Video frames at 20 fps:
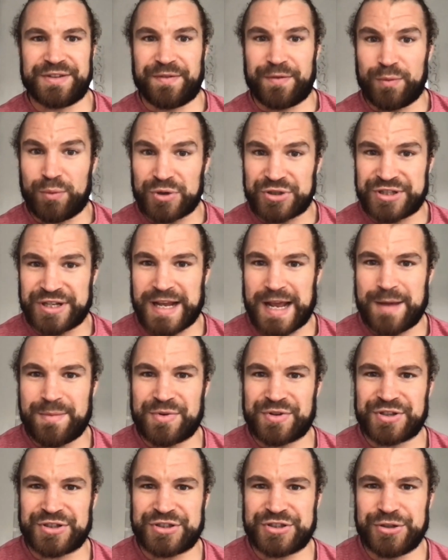If you watch the game
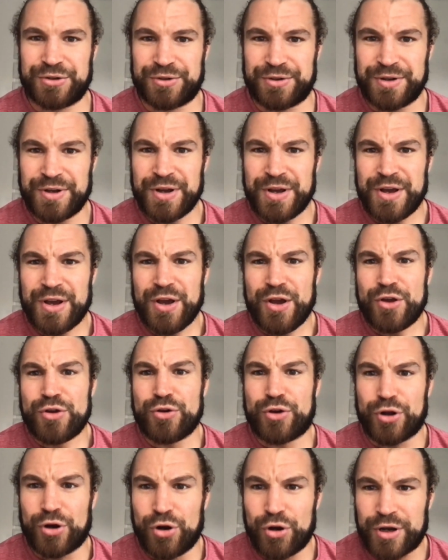as a student, you
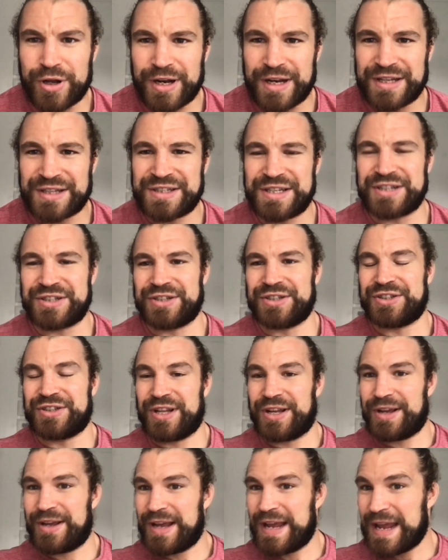can look at the decisions
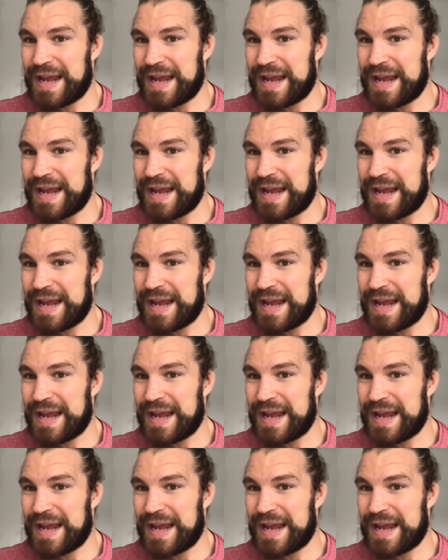that